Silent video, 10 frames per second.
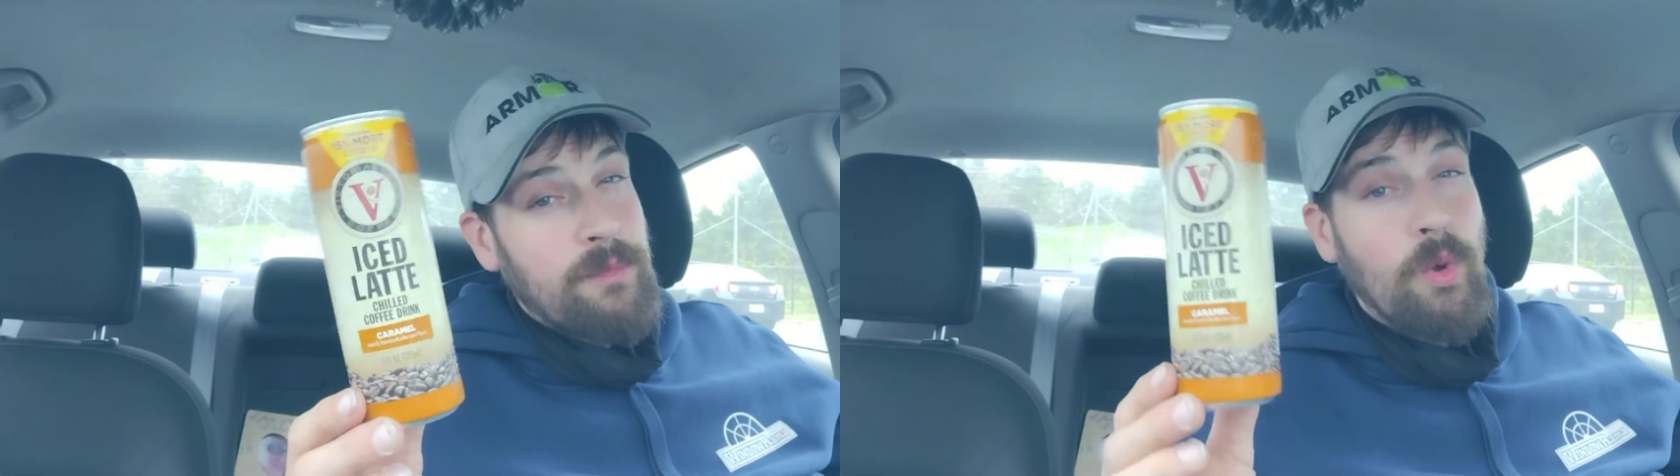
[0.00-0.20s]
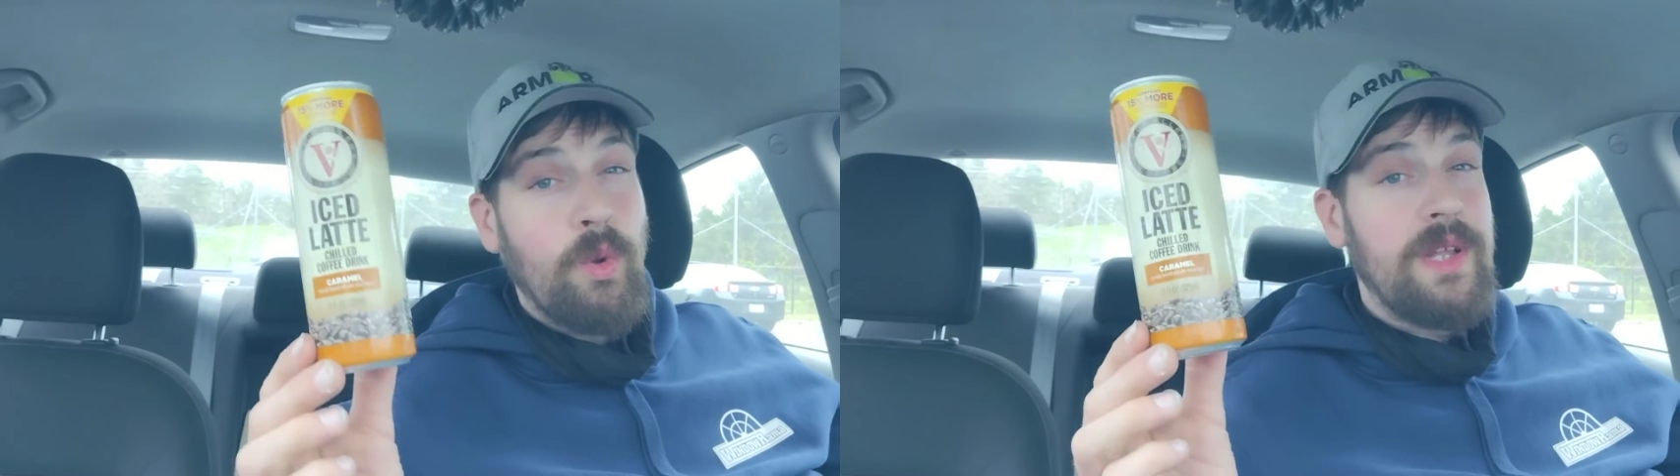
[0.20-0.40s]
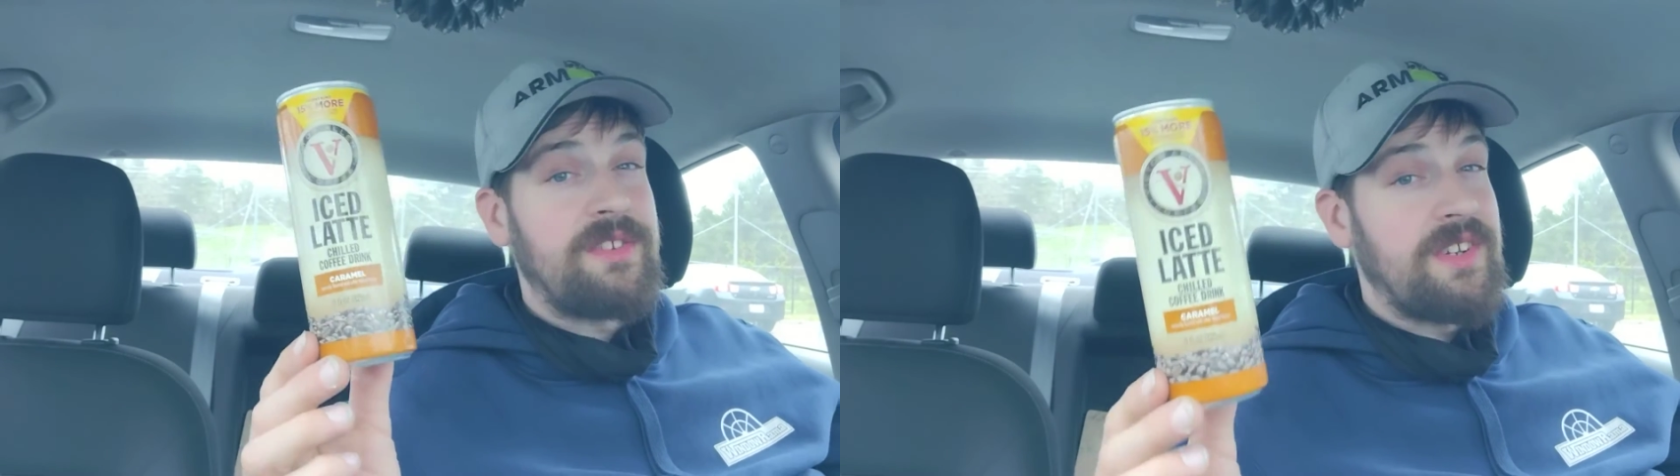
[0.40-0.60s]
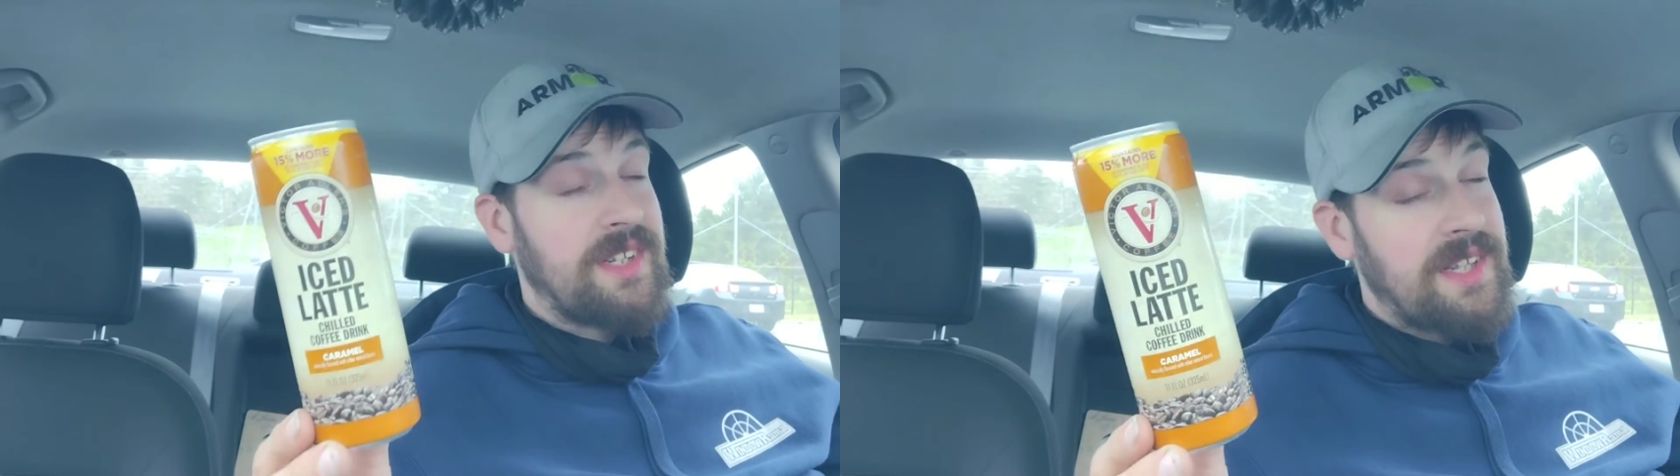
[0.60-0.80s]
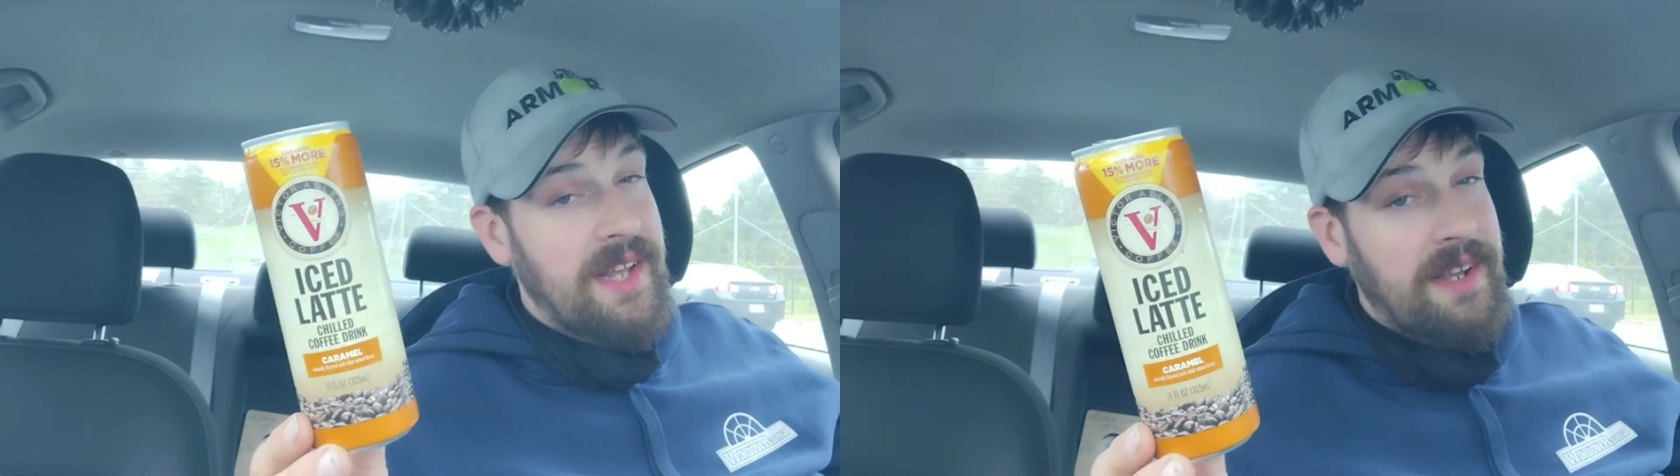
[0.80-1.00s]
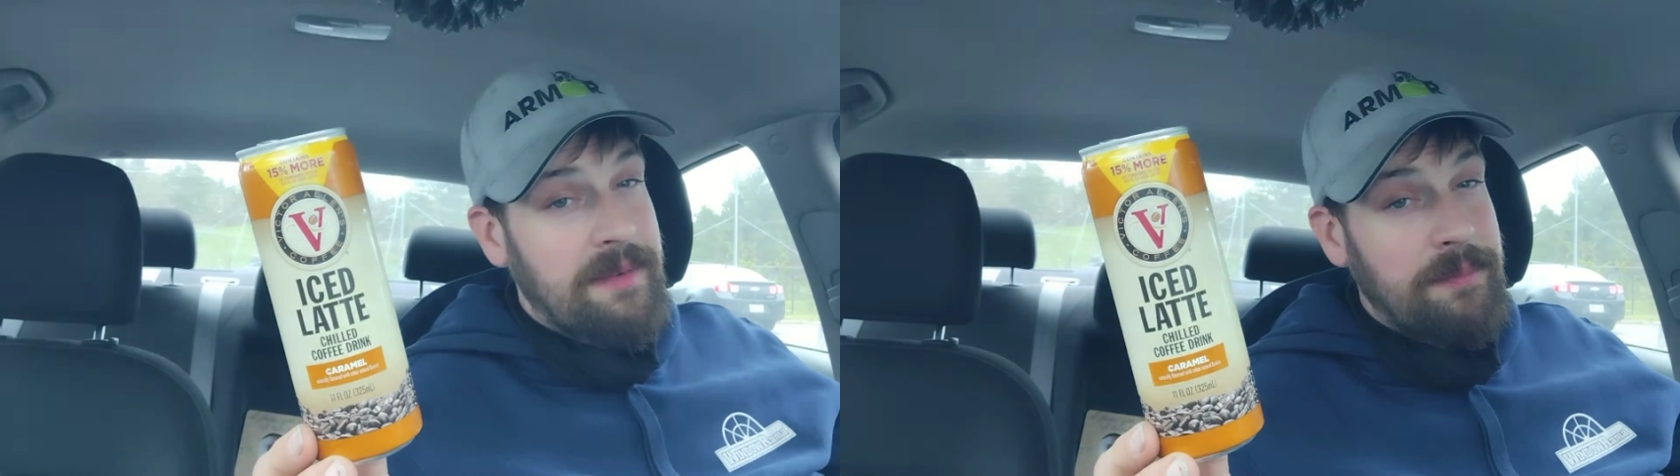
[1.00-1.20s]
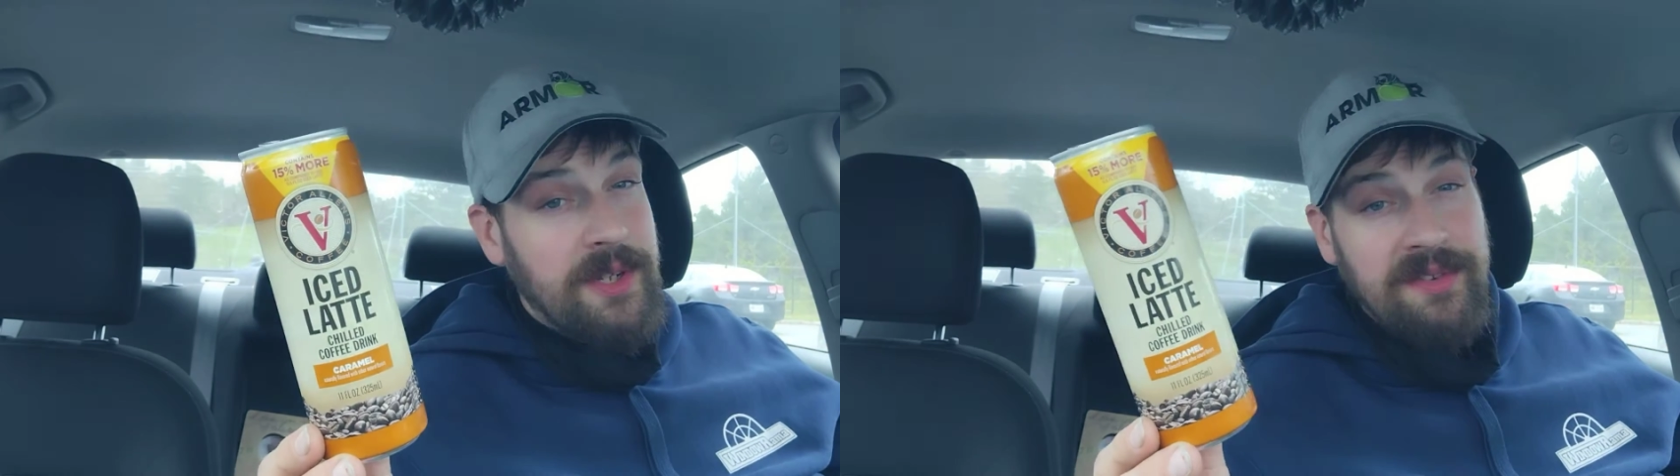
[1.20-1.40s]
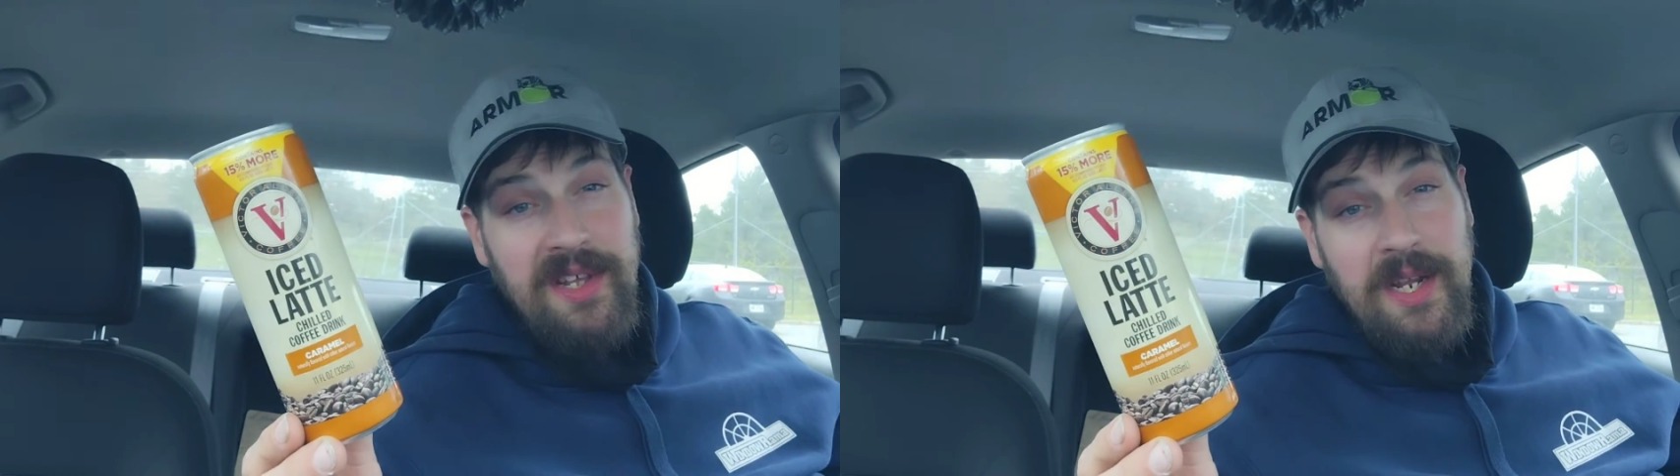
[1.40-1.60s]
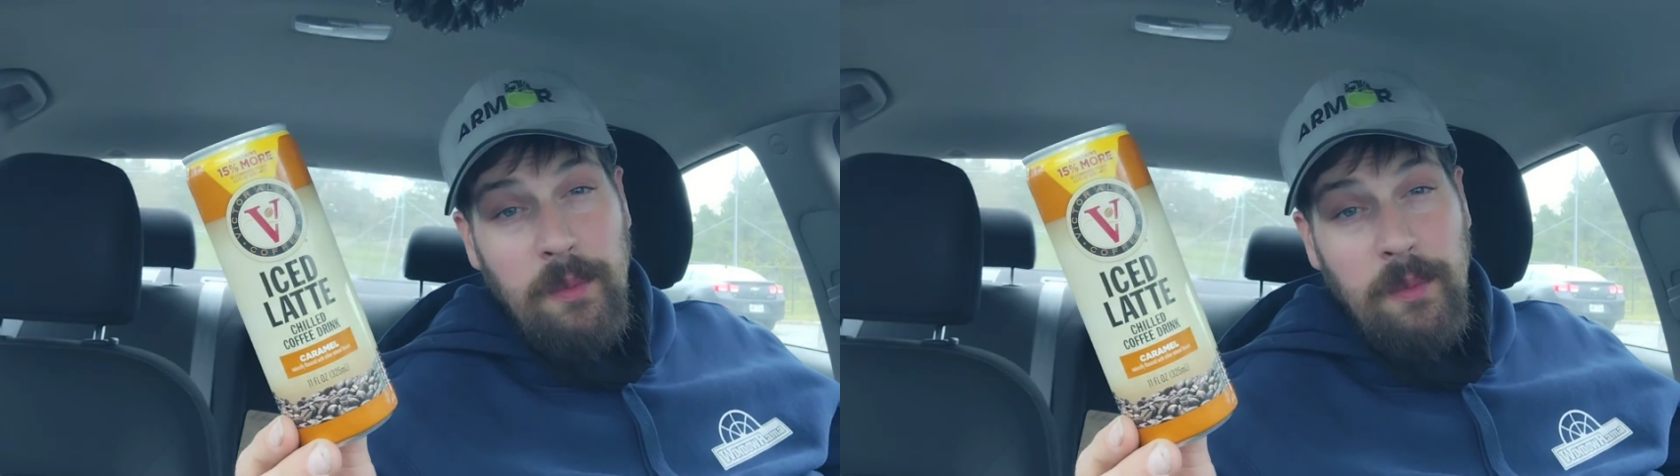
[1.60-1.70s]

No less than a can. You can take